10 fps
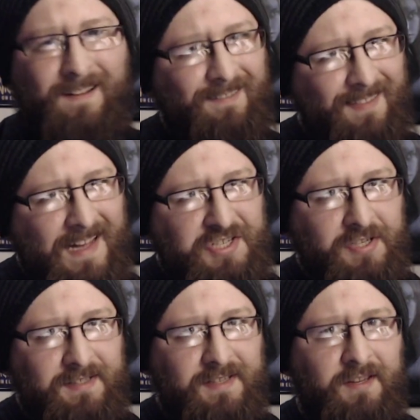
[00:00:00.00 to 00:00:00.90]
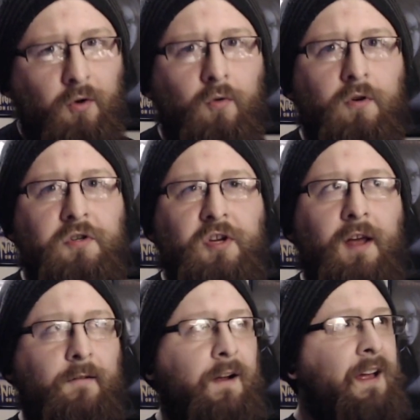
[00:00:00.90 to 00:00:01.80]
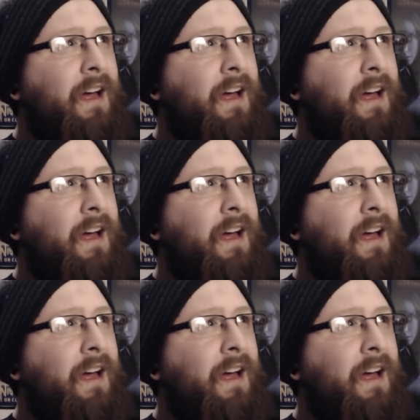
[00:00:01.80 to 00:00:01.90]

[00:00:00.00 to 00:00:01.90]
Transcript: legends in the horror genre,